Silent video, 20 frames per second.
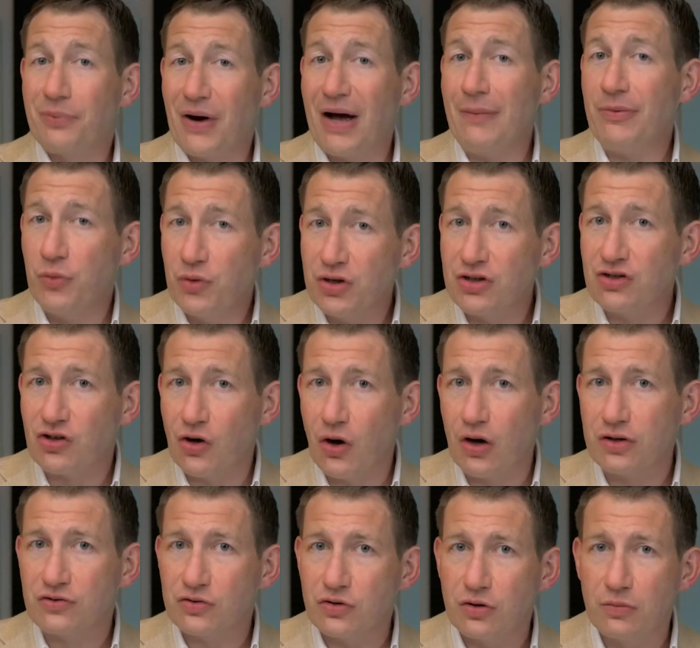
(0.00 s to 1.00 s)
probably wouldn't
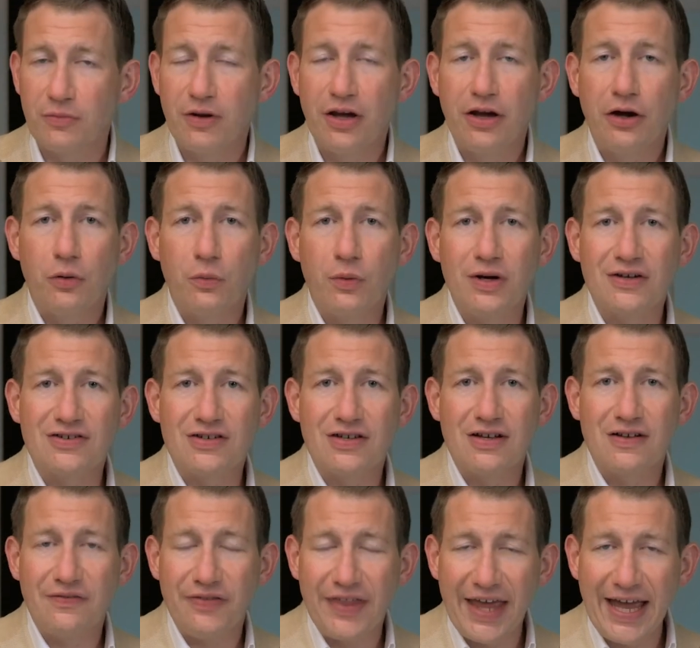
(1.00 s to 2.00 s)
talk to them, which
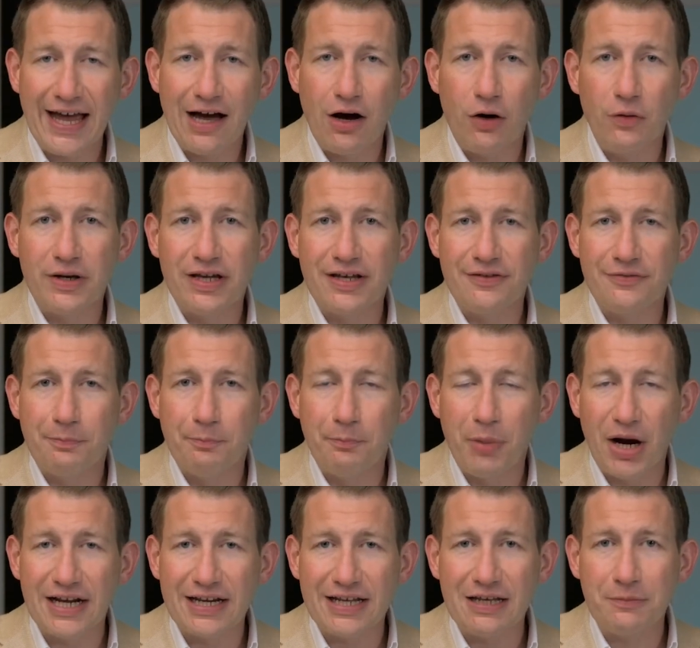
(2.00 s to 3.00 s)
now is
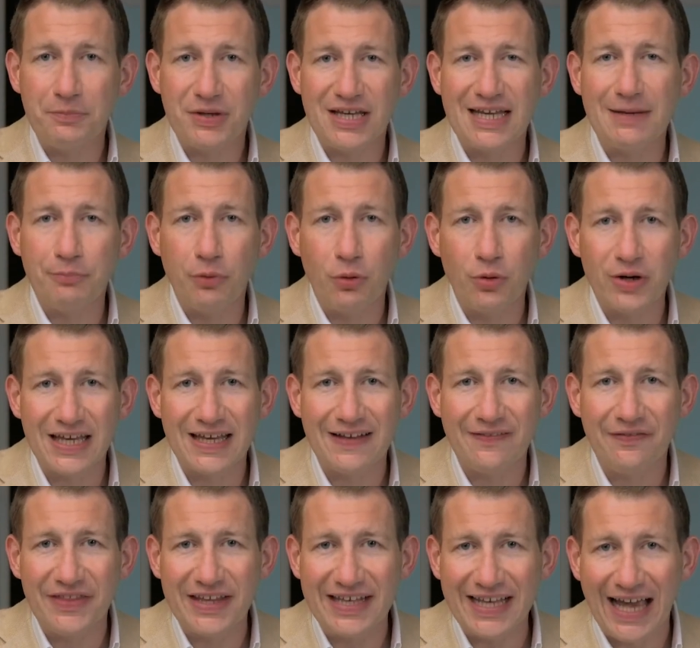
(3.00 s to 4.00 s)
biting people
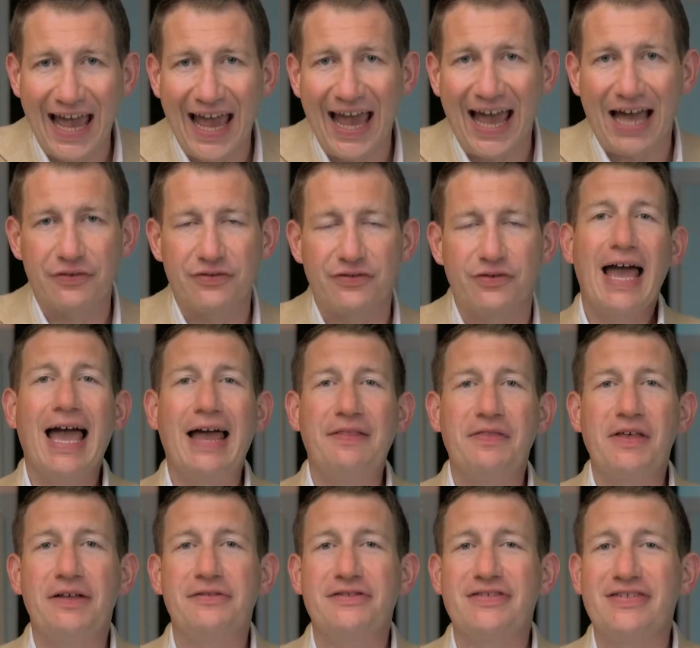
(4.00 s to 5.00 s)
in the ass. And
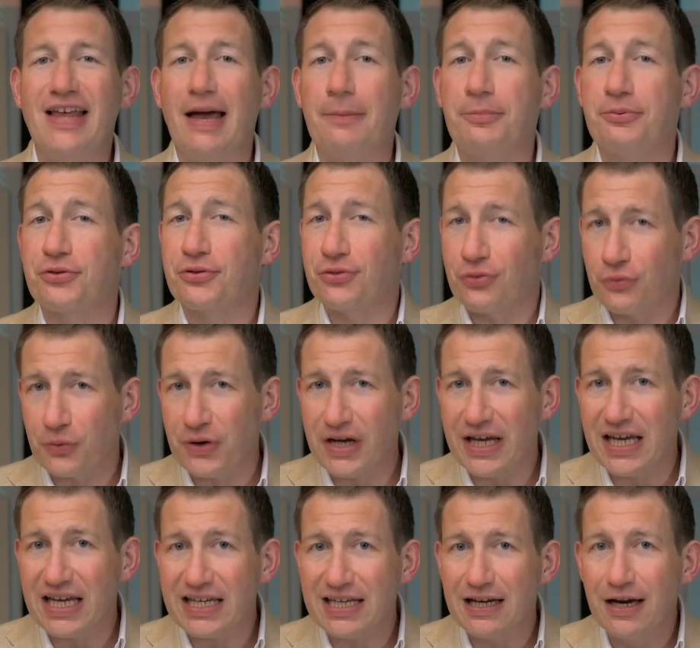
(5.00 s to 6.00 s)
then step
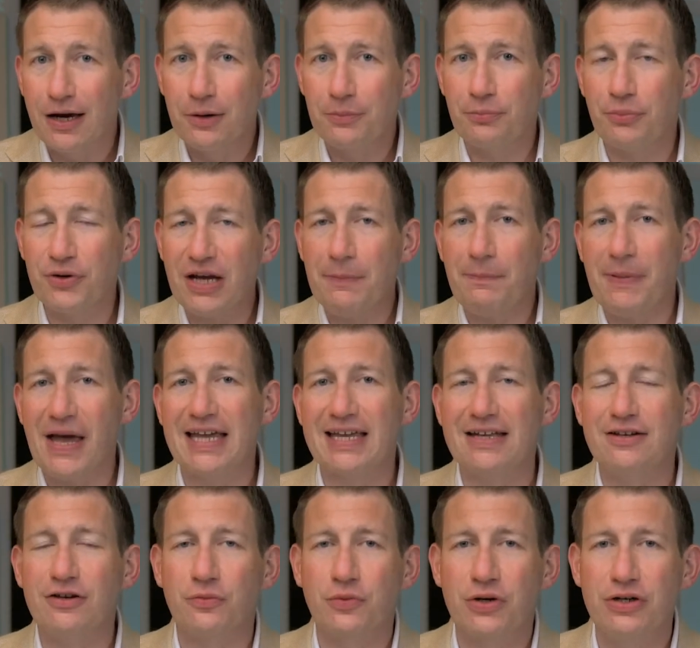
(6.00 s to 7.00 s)
3, bring it back
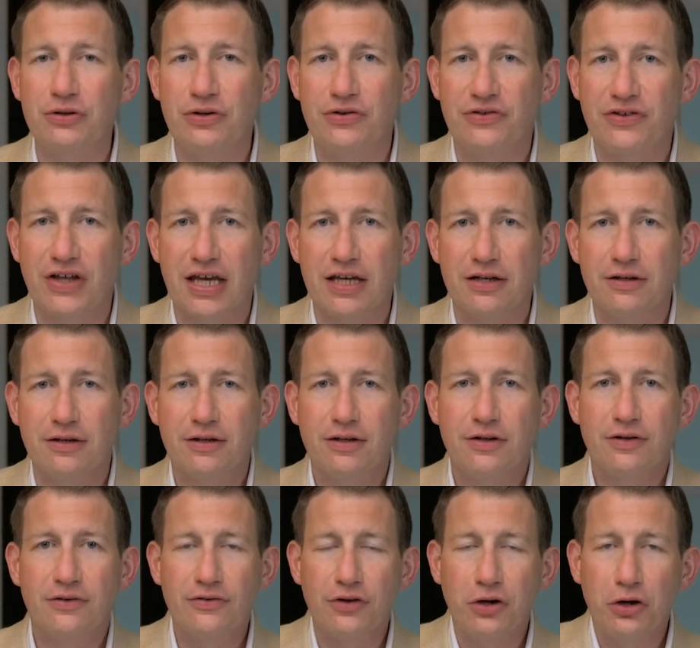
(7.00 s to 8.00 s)
into real estate.
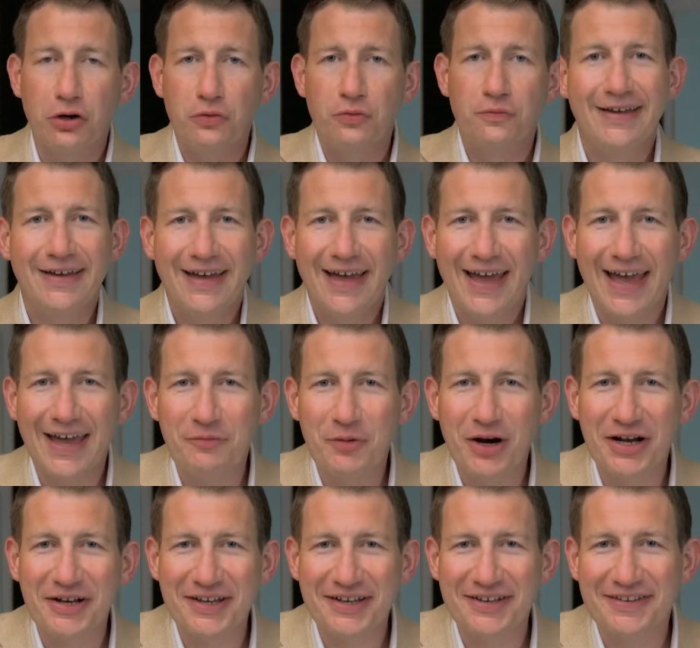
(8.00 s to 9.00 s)
So, hey
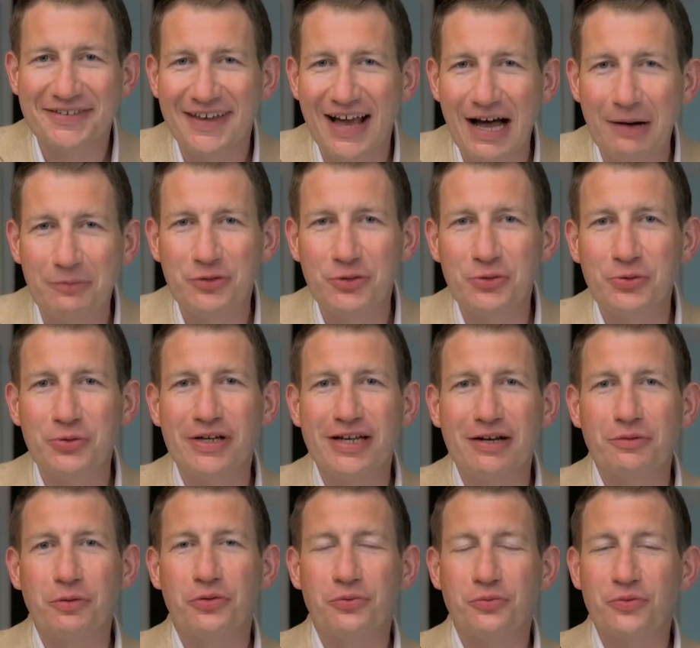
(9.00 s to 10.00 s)
Wendy, it's Tom Toole
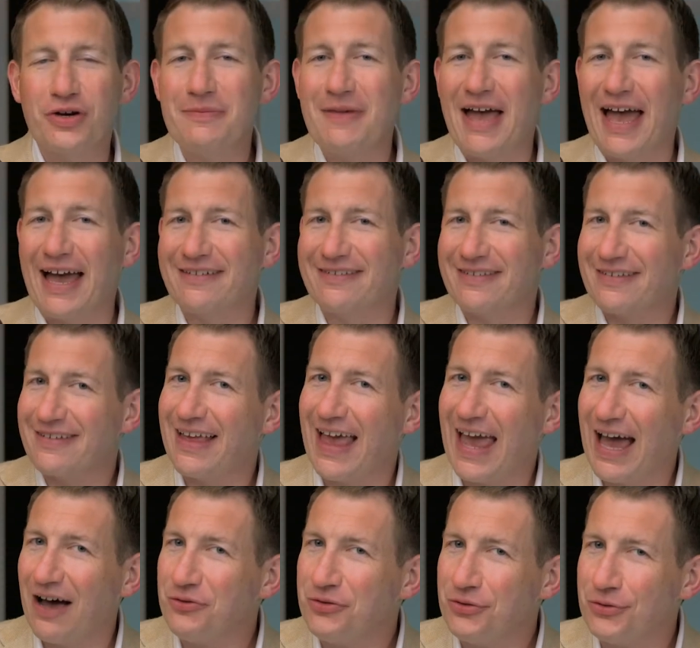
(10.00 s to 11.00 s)
here with RE/MAX.
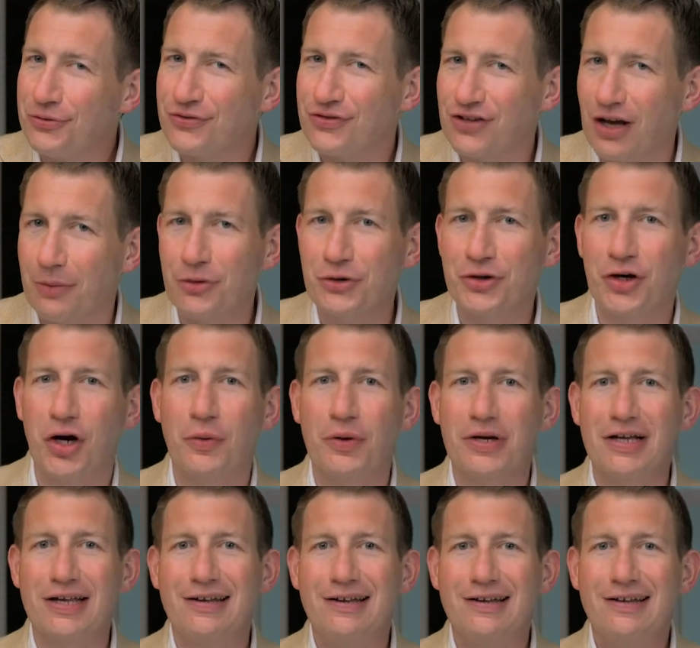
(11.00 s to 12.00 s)
How's your summer
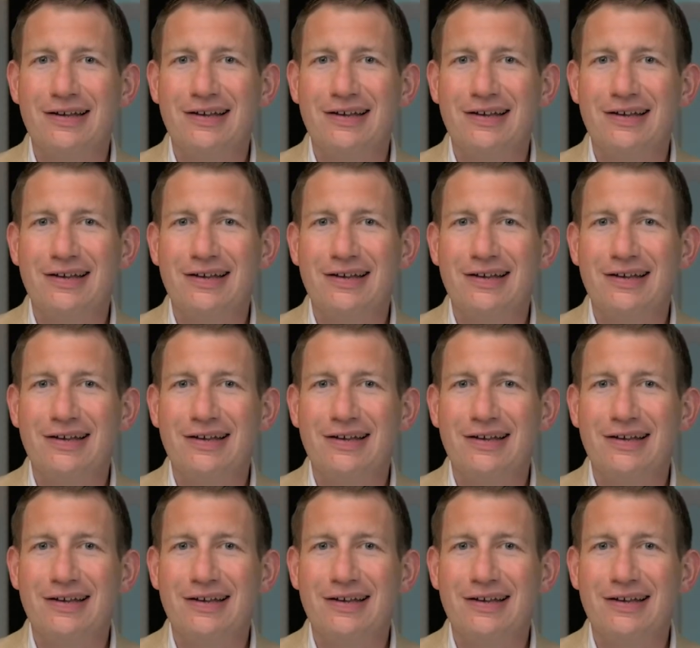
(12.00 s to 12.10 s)
going?